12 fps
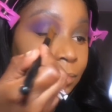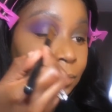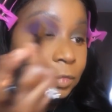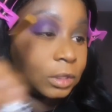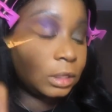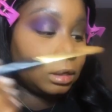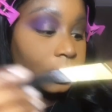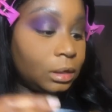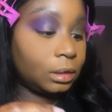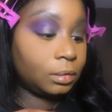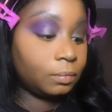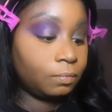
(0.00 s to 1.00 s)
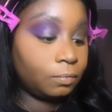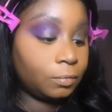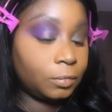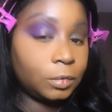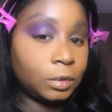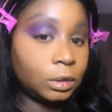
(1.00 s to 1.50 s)
get it.
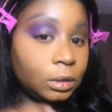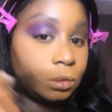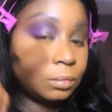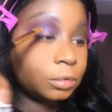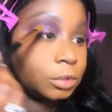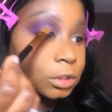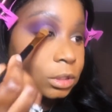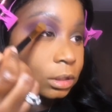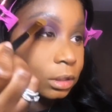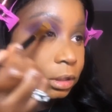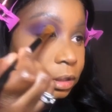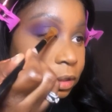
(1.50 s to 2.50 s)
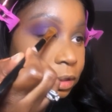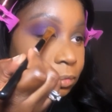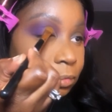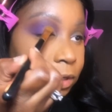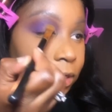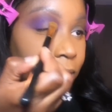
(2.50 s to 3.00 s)
We're just gonna get it
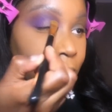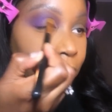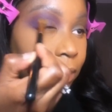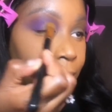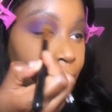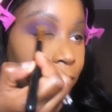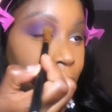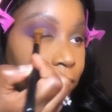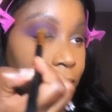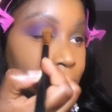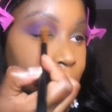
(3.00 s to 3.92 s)
where I want